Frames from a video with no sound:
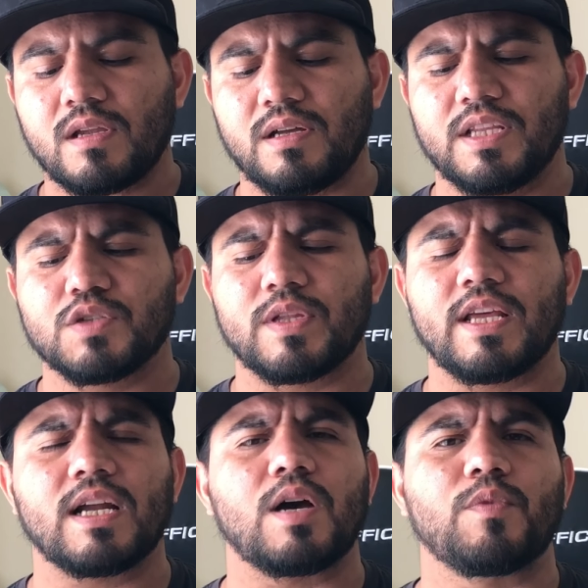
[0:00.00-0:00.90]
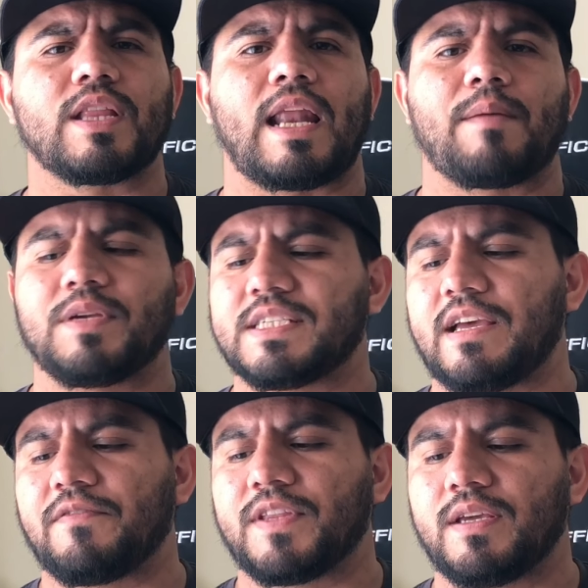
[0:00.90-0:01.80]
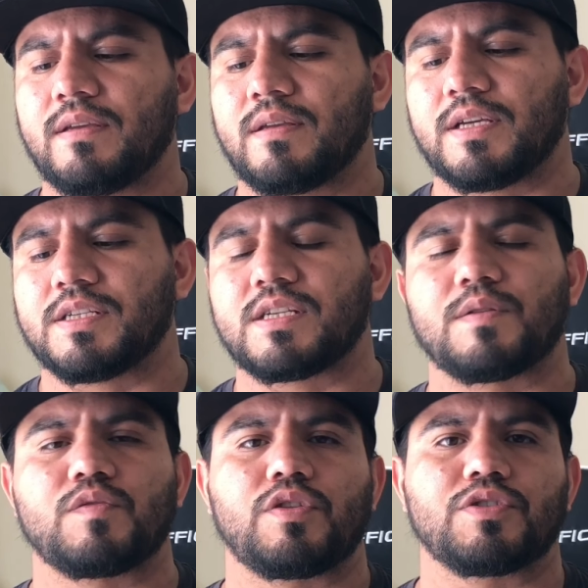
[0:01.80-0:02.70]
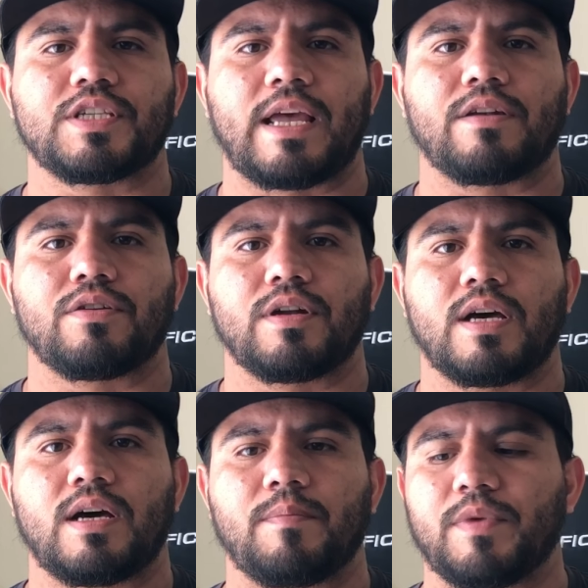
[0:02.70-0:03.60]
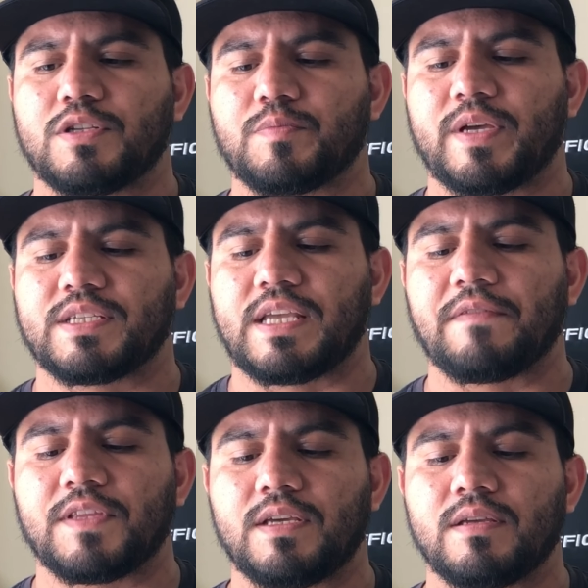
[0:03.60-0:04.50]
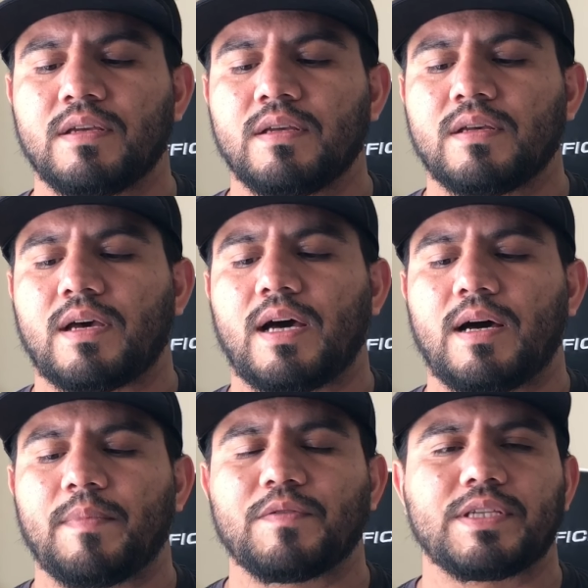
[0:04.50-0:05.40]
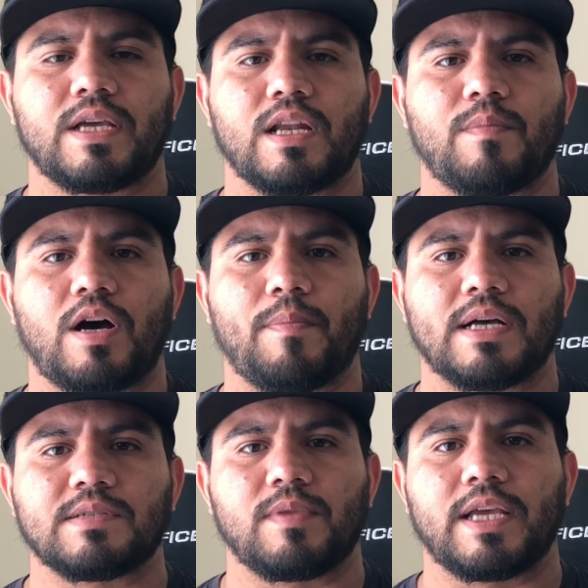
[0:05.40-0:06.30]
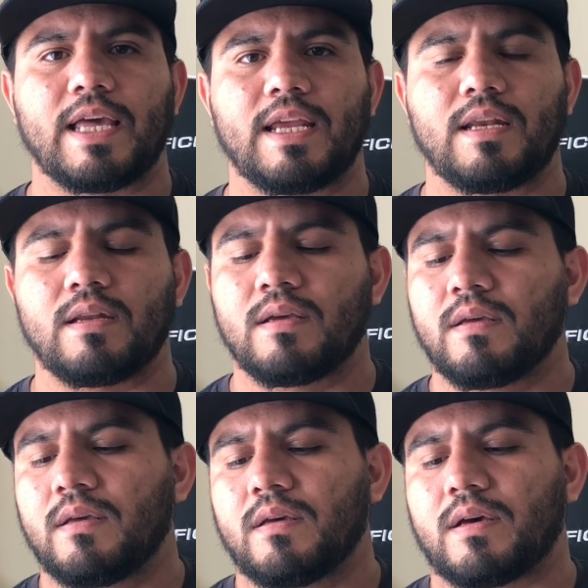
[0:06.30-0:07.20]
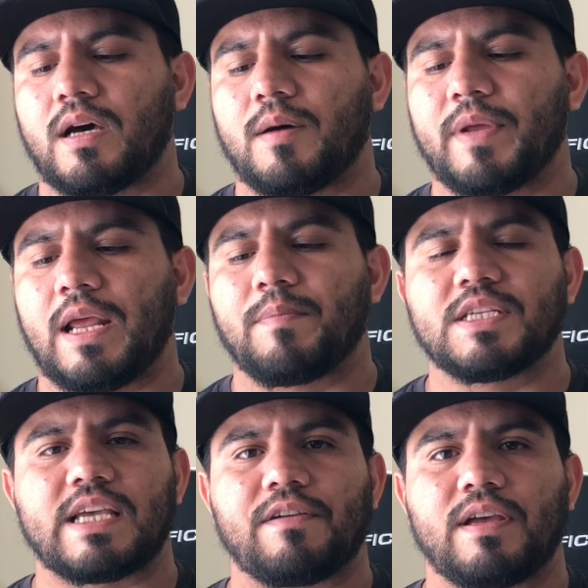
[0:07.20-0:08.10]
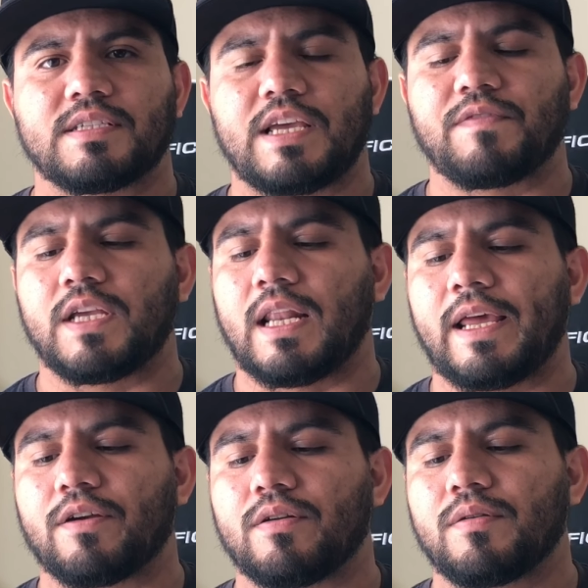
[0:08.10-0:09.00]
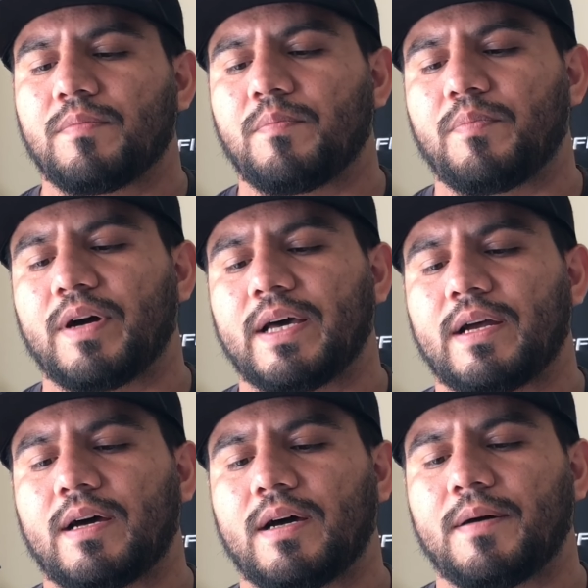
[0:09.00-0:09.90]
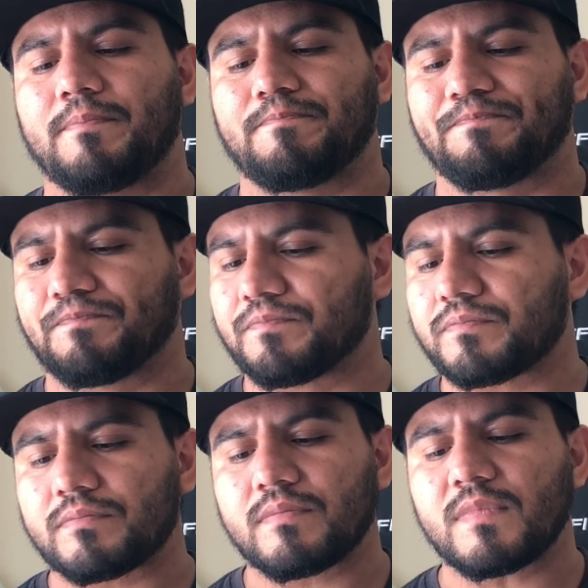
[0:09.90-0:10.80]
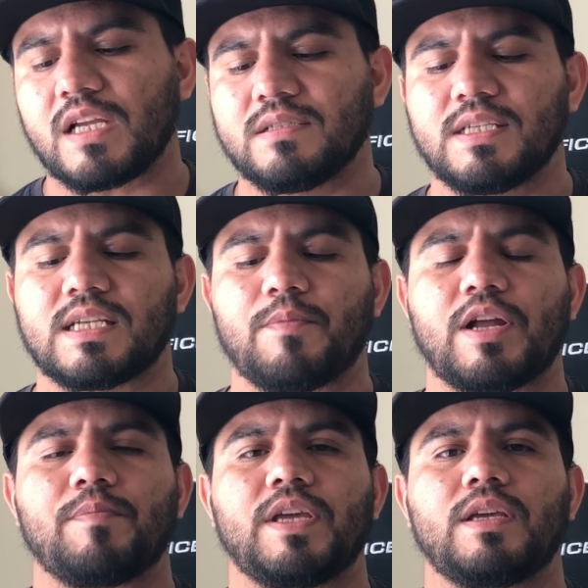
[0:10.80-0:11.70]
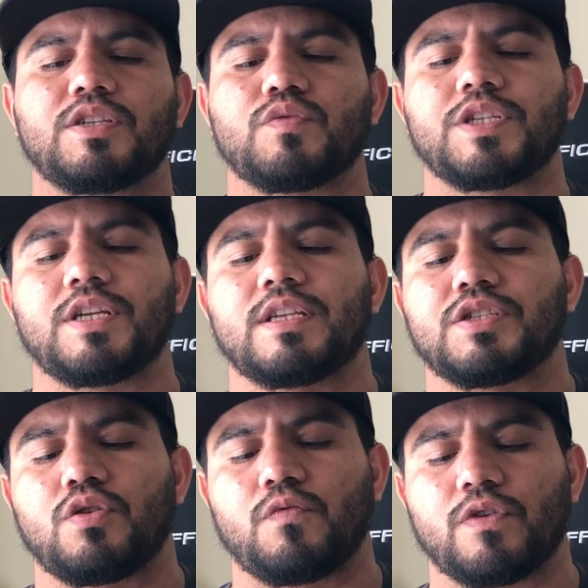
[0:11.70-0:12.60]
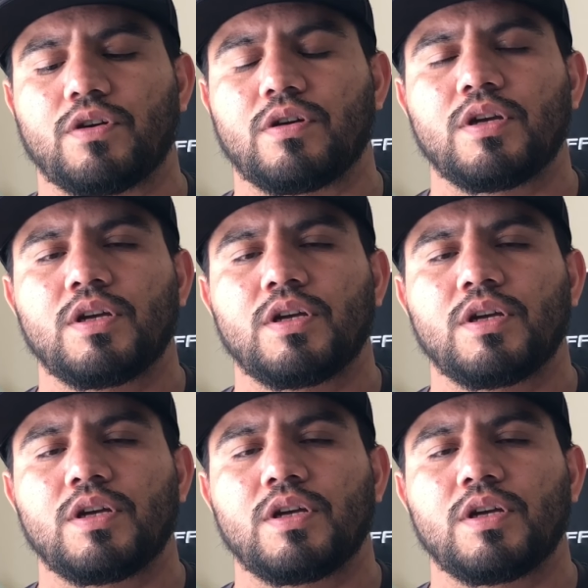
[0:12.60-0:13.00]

This one didn't come with an ambi safety. It just comes with your standard mil spec safety. I was thinking about possibly getting an ambi safety later But since I'm gonna be switching this over